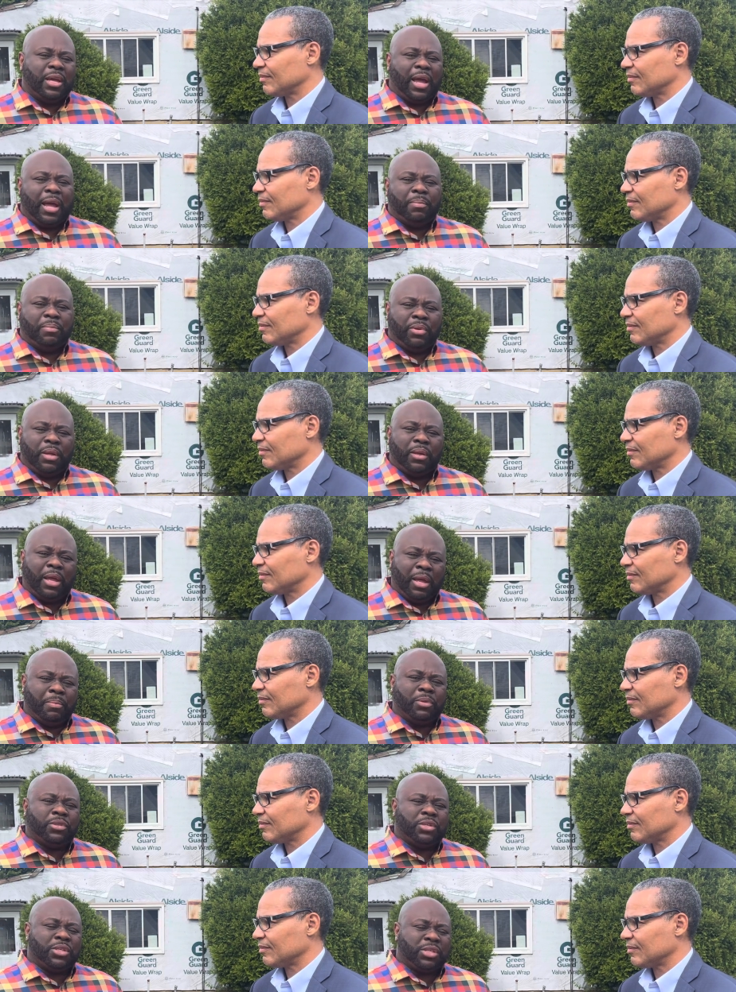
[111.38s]
Speaker 1: and be
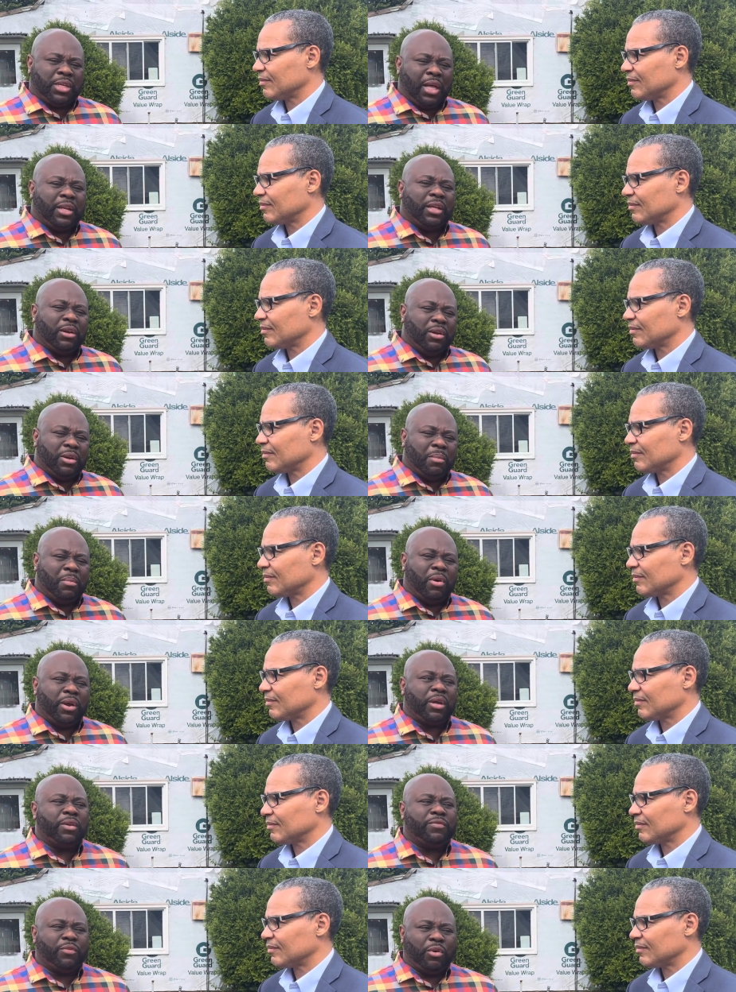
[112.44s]
able to sell it on the
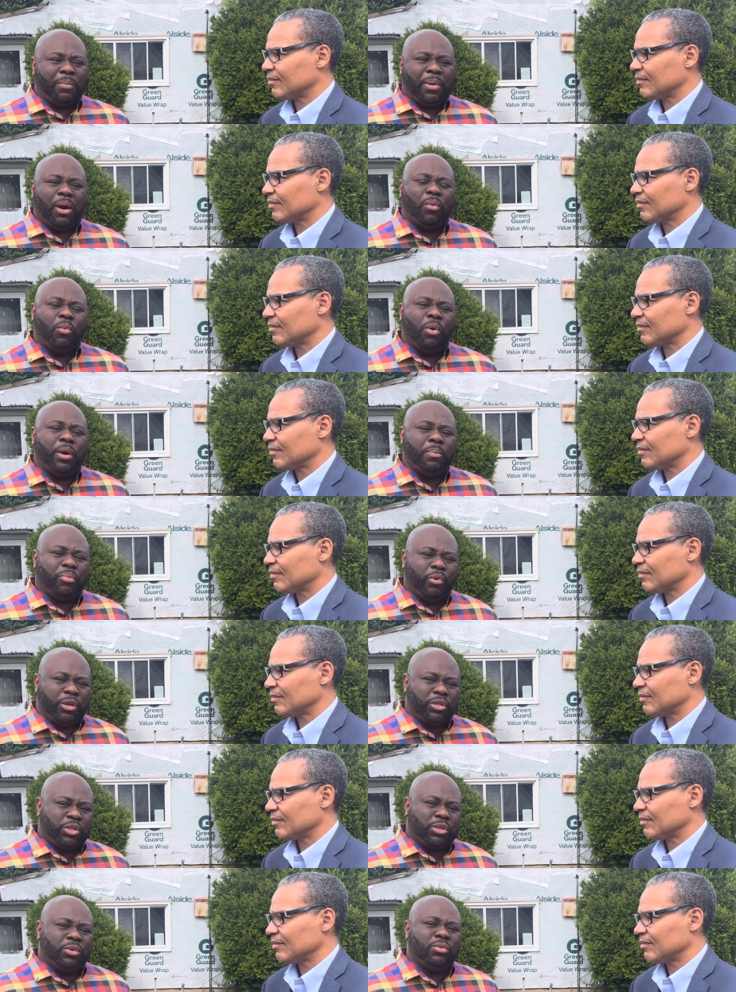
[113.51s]
market for about 1.2,
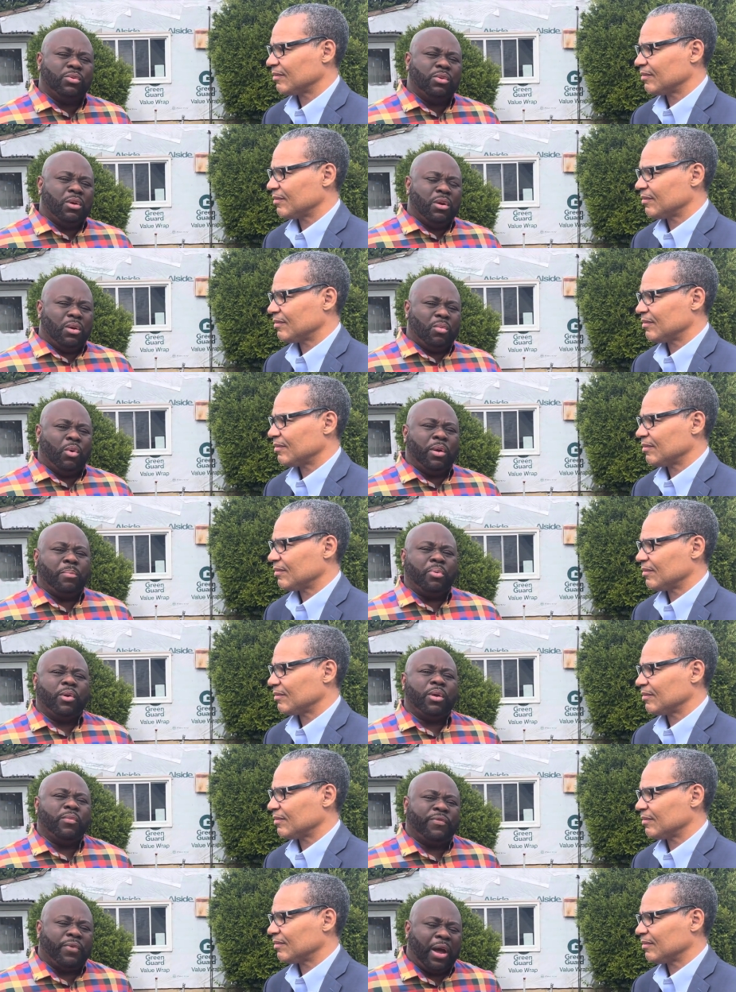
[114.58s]

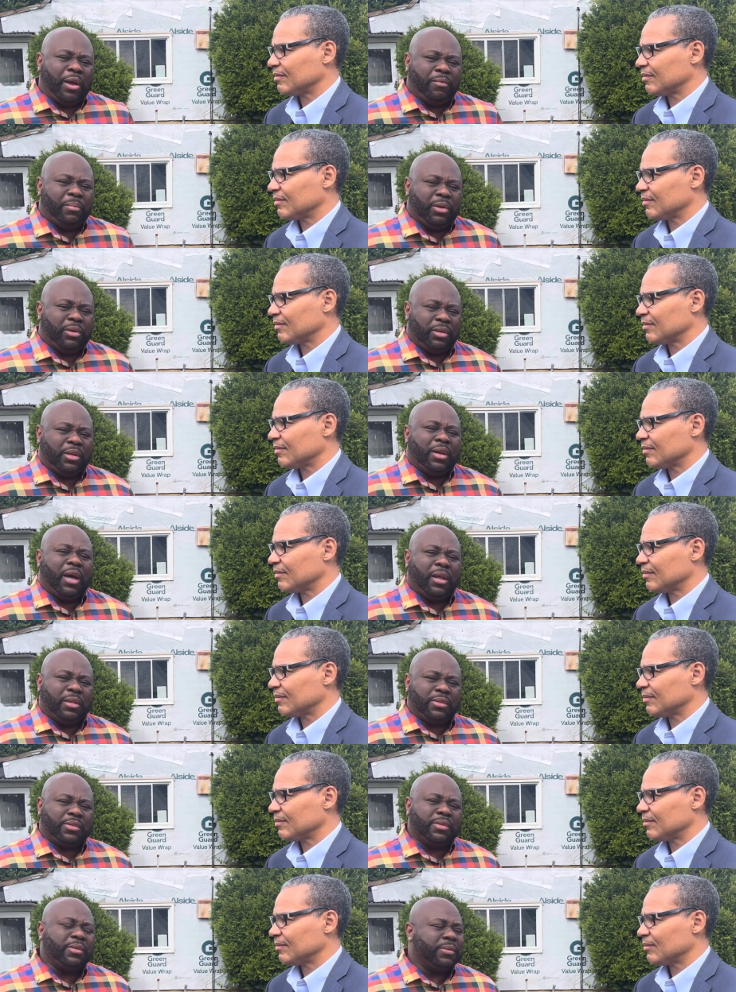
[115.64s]
1.5 million dollars.
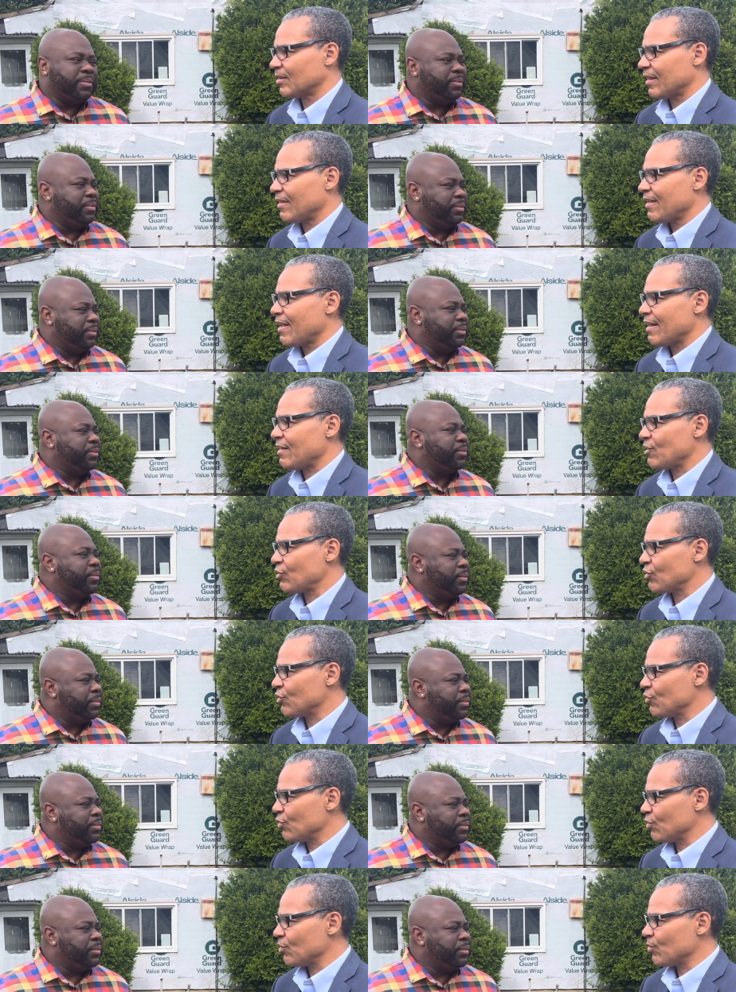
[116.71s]
Speaker 2: And this
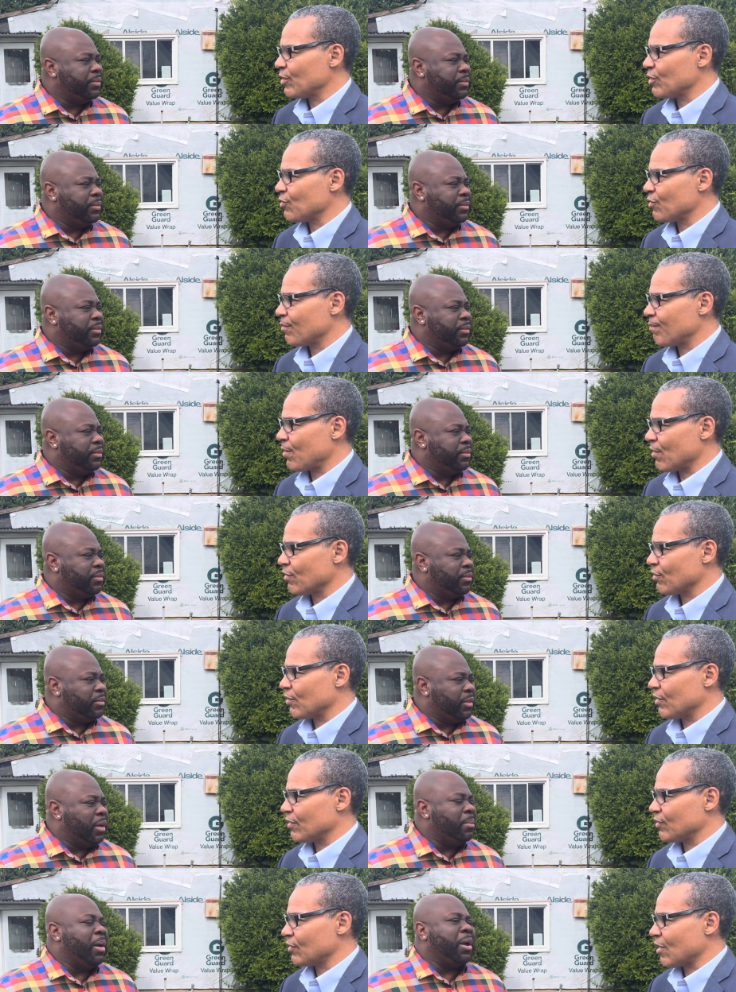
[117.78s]
is you and your
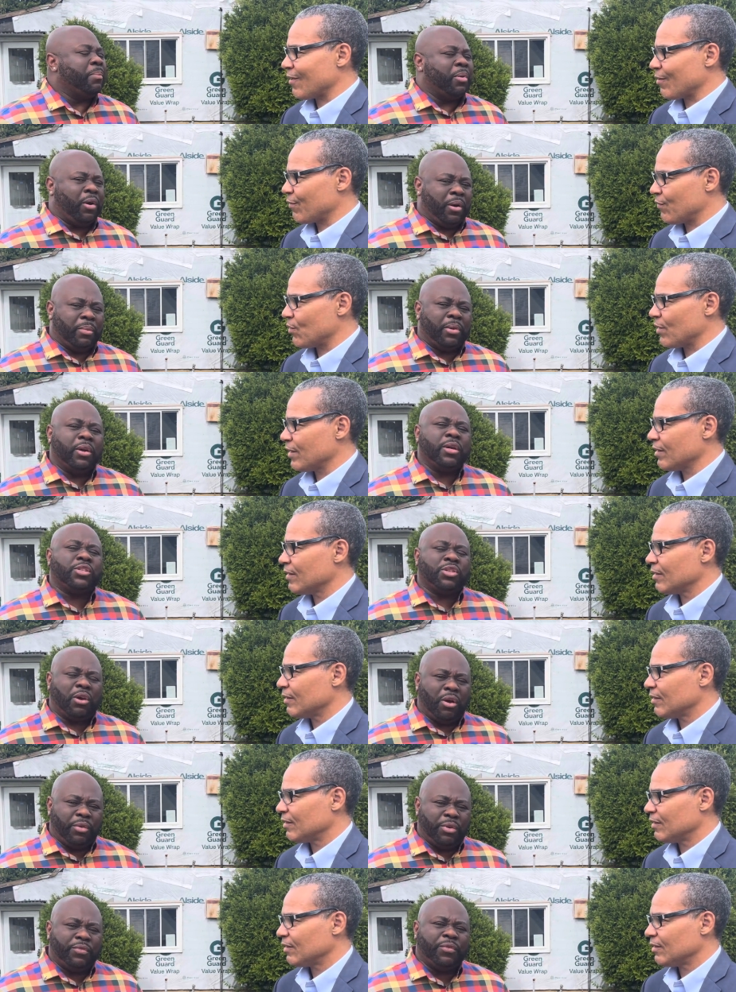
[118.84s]
partner, Ascari My partner, uh,
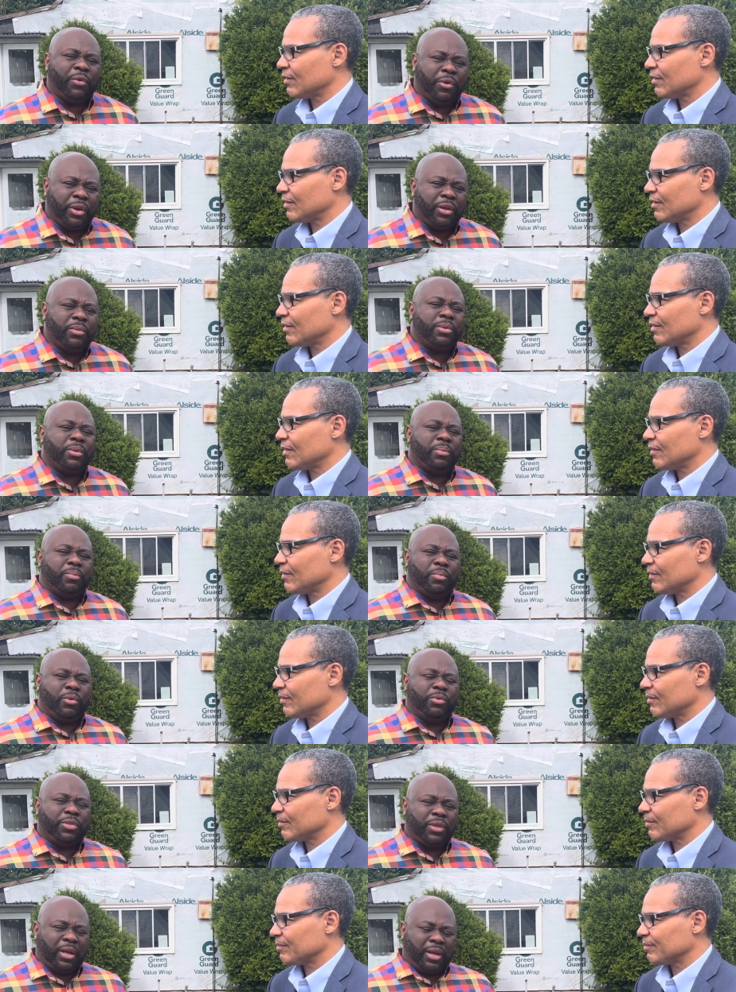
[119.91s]
Speaker 1: Ascari Foy. We're
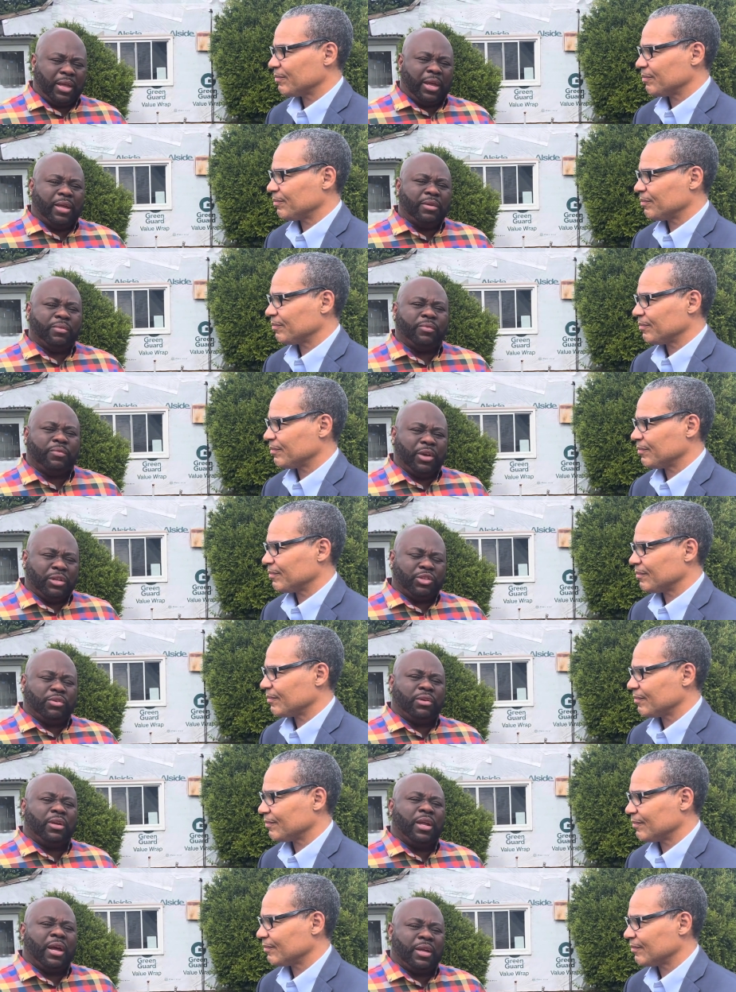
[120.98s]
both, again, Venture
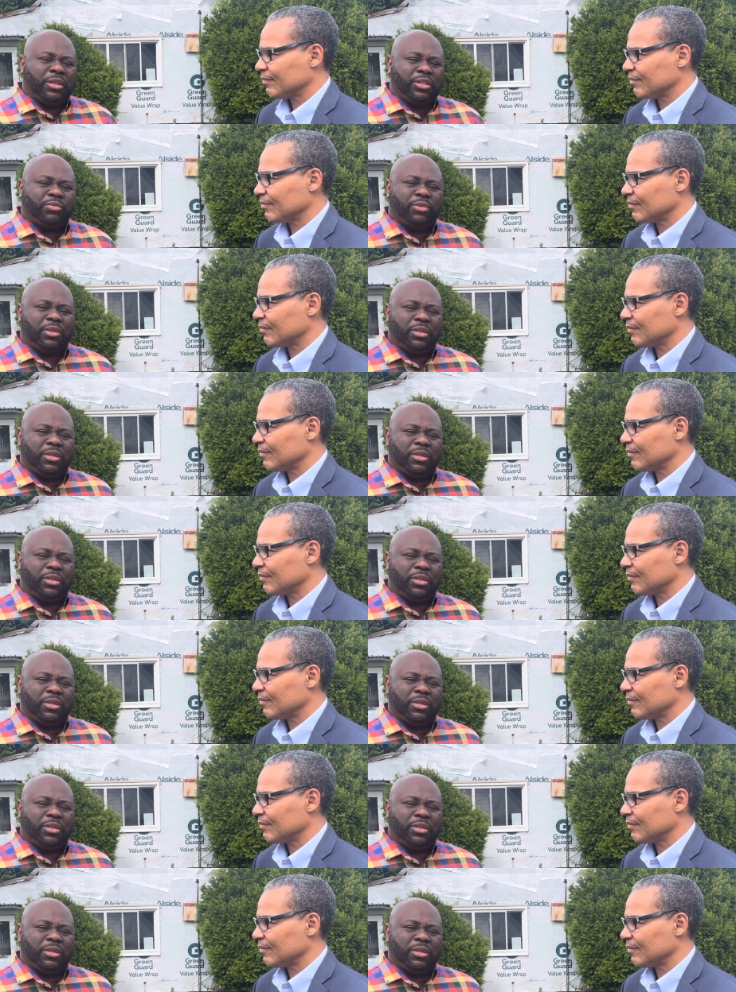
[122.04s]
Alliance Real